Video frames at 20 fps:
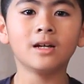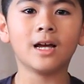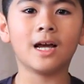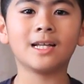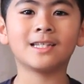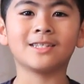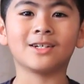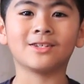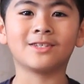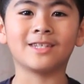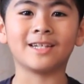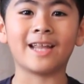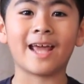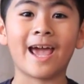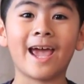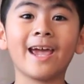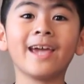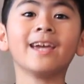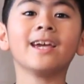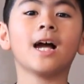And so
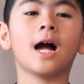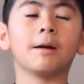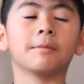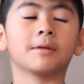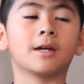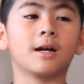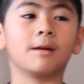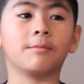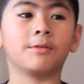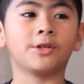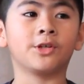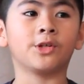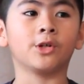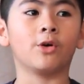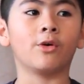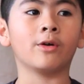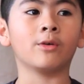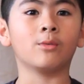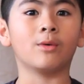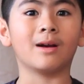today, I'm going to be
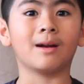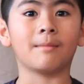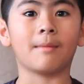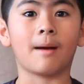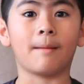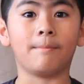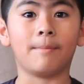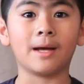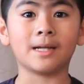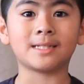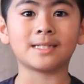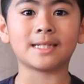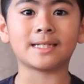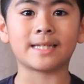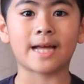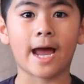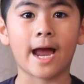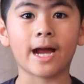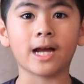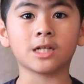showing one of my best
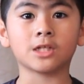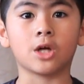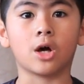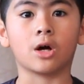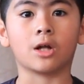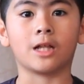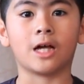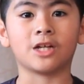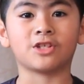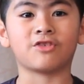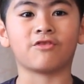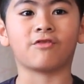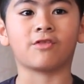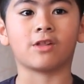attacks on Clash of